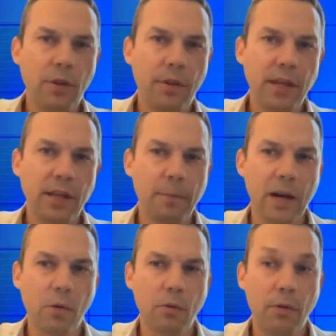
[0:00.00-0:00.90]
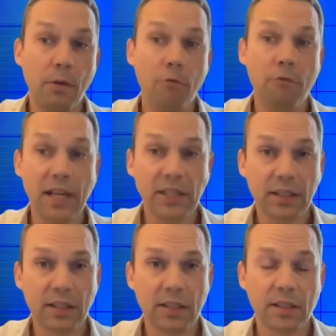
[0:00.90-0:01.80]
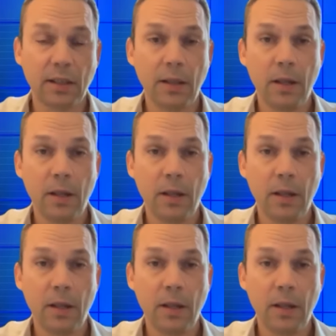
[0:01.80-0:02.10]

think about the risks